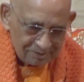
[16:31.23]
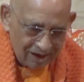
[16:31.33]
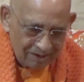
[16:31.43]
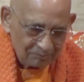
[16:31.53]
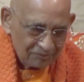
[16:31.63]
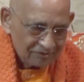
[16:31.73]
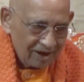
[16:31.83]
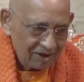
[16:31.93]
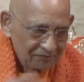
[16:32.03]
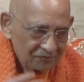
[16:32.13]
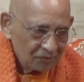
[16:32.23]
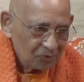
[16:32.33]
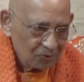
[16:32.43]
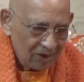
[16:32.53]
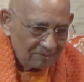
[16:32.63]
Hum sah
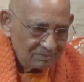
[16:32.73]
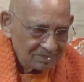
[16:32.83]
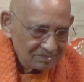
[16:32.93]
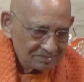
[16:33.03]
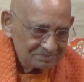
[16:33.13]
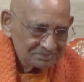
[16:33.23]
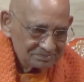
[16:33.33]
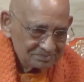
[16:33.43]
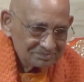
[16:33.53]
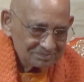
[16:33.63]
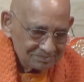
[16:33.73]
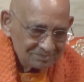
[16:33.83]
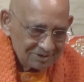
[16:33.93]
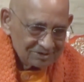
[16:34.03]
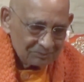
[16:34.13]
so hum
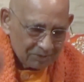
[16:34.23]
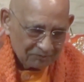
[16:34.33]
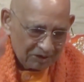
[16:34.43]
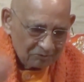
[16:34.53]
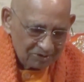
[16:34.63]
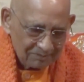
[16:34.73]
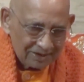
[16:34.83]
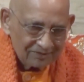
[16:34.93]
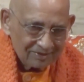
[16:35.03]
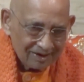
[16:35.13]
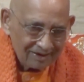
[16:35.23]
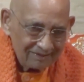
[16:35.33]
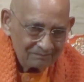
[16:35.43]
is a profound mantra.